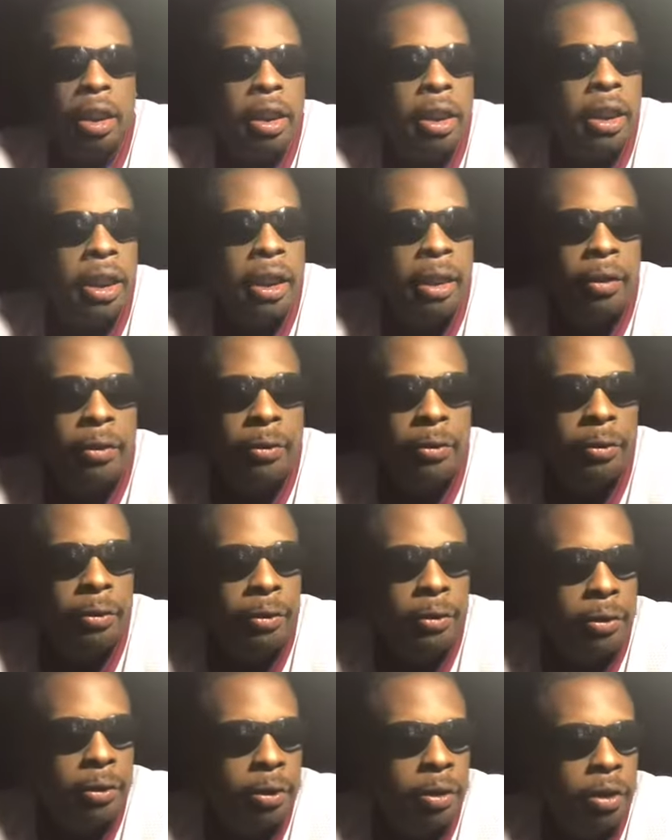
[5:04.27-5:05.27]
Now,
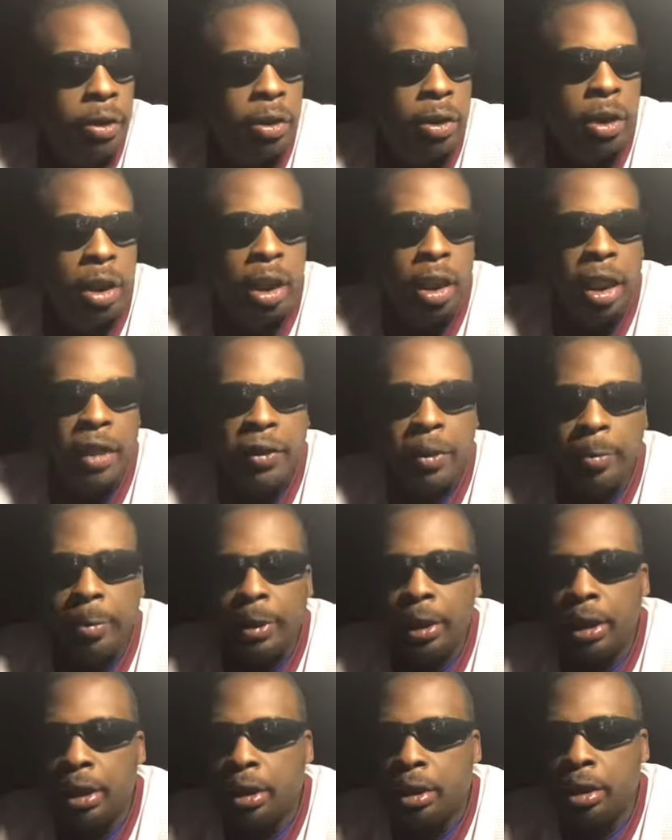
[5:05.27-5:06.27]

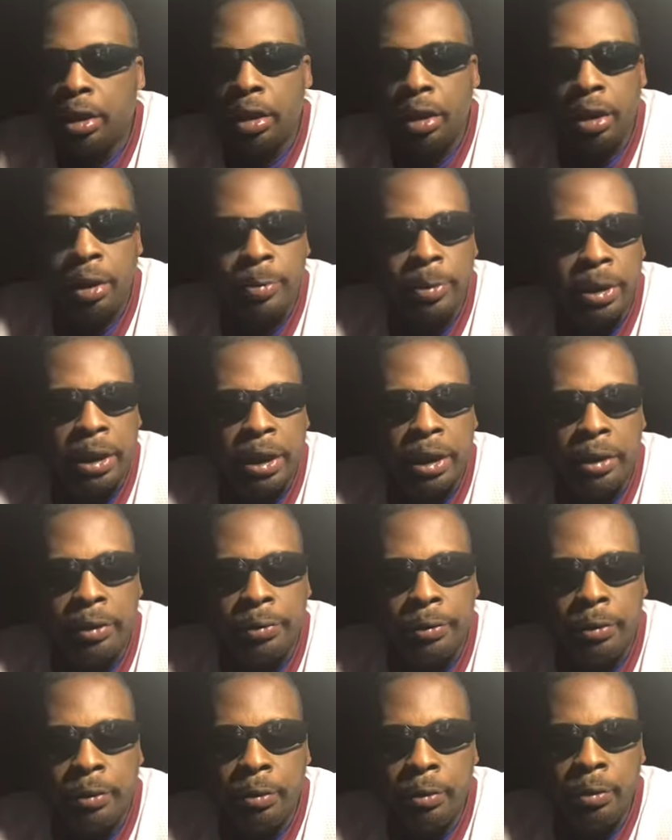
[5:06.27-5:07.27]
everybody, you know what I'm saying,
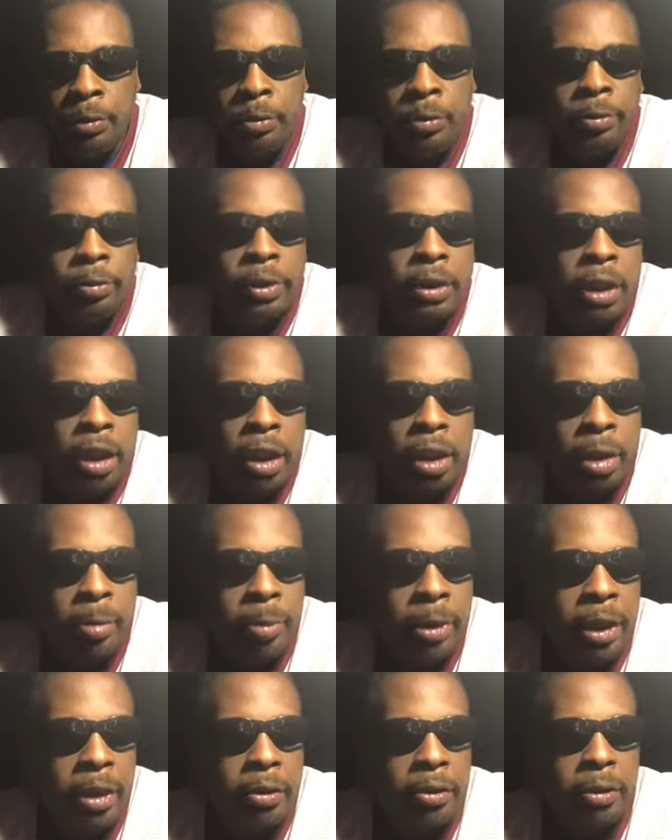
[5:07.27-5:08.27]
was talking
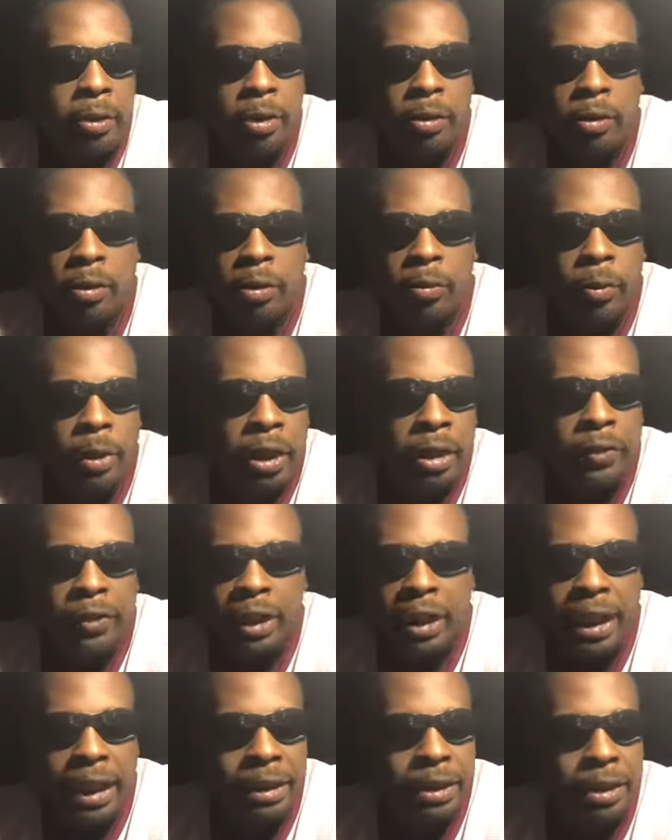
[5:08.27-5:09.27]
about whatever
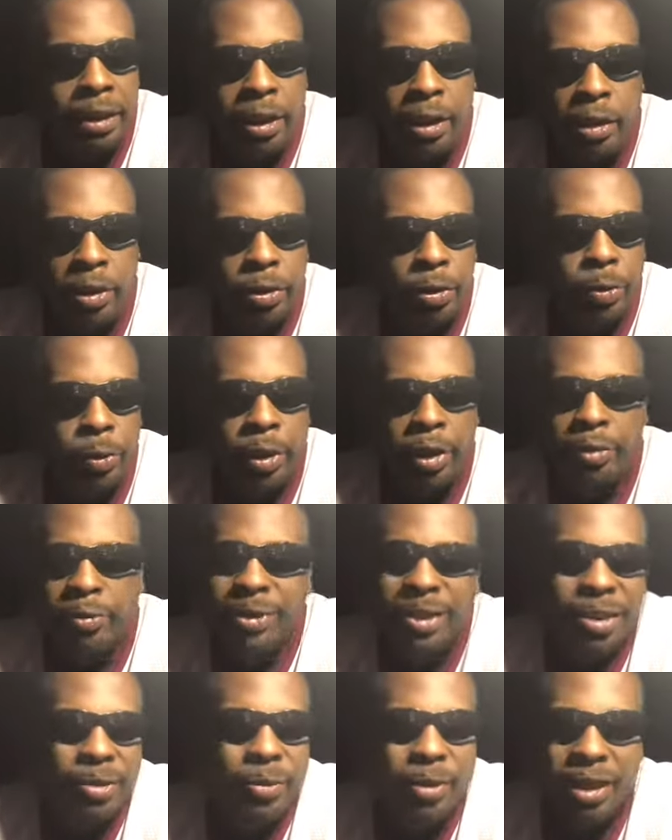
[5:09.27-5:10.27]
Guice did on Twitter.
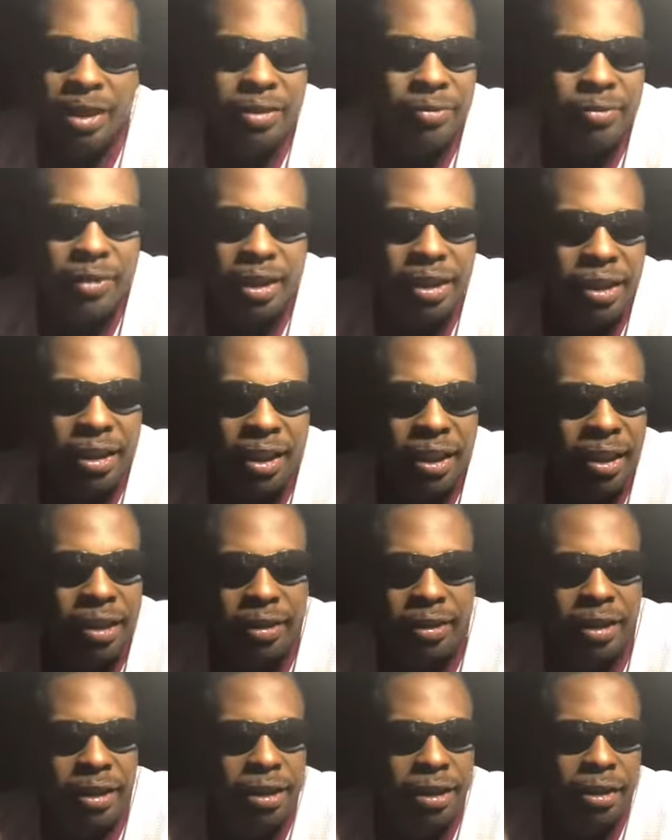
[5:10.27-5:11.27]
Really wasn't really
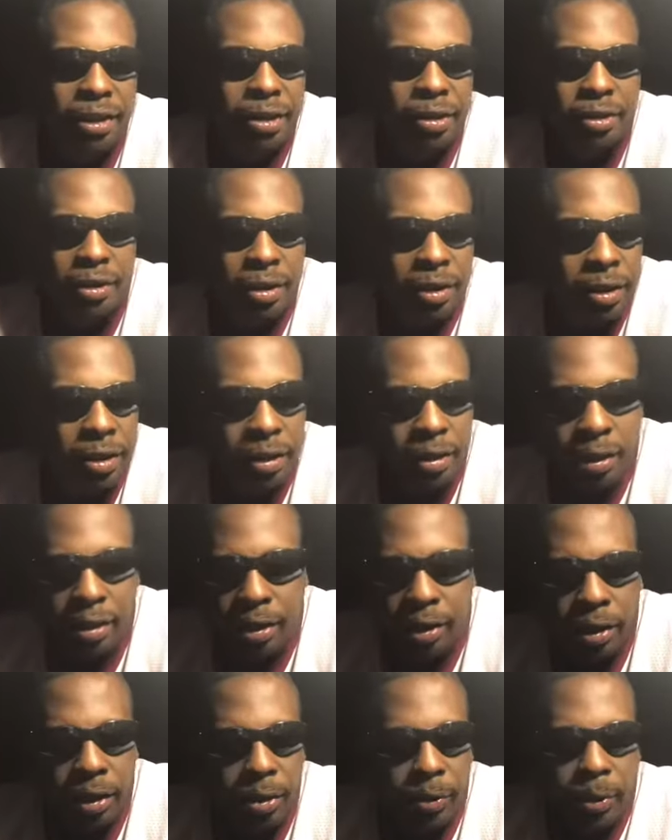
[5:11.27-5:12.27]
nothing. He just,
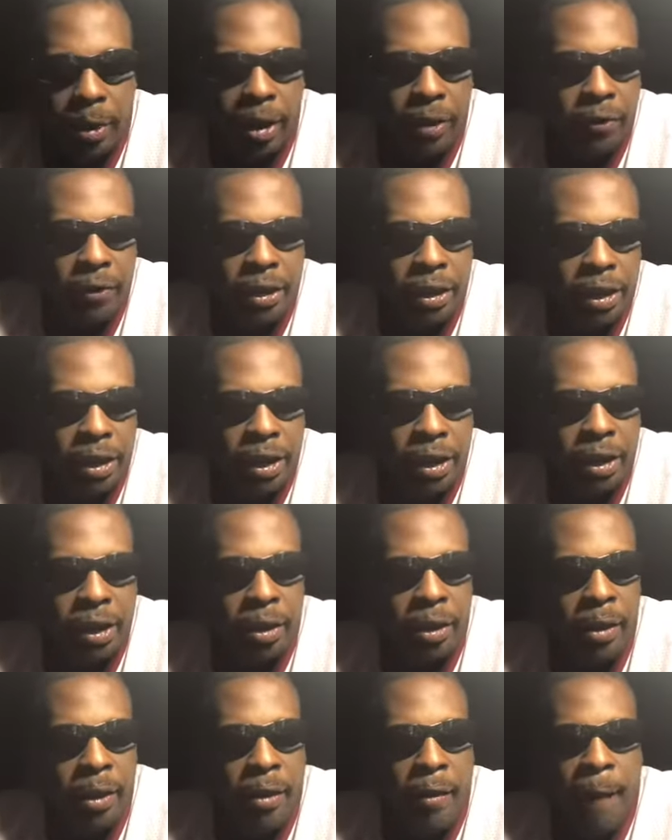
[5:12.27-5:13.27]
whatever he did.
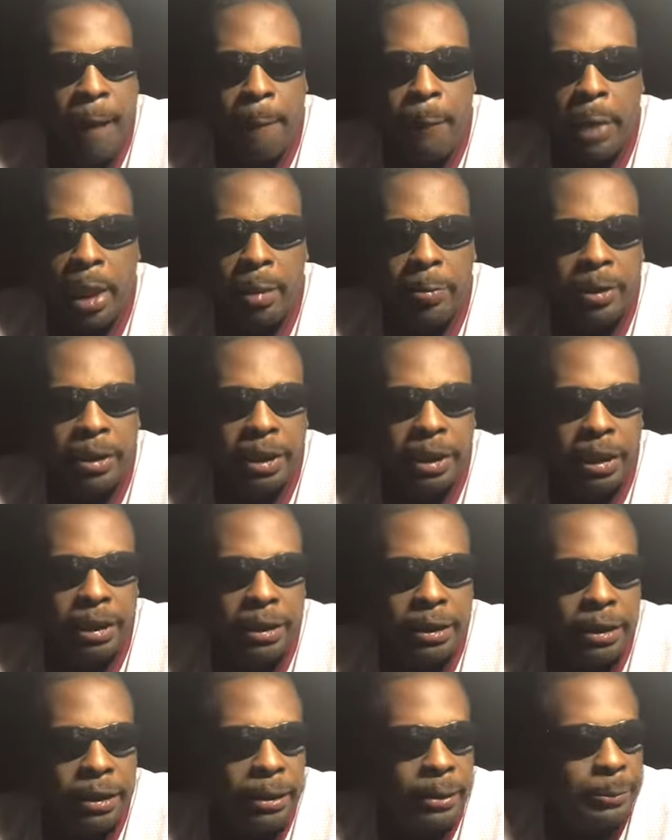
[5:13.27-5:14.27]
But I'm going to tell
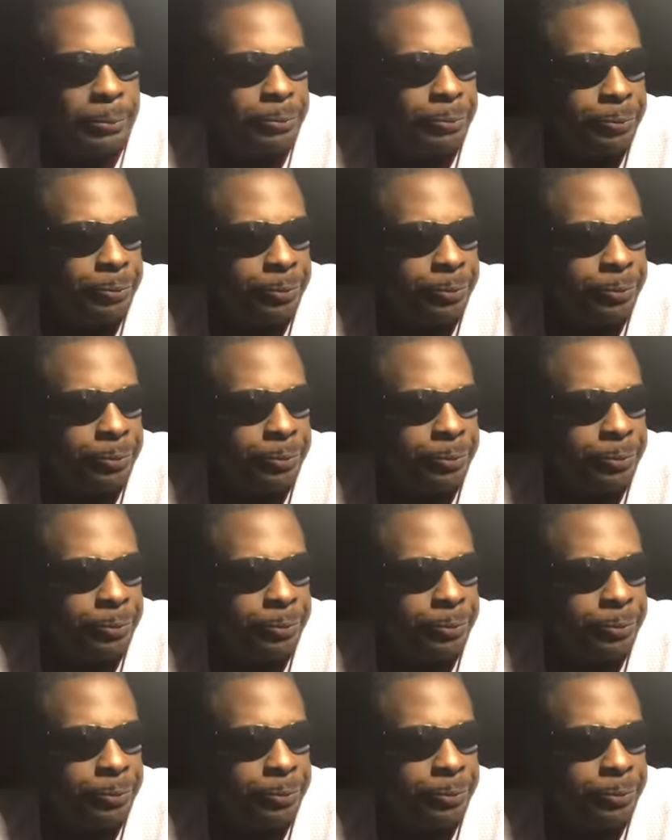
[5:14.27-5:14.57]
you something.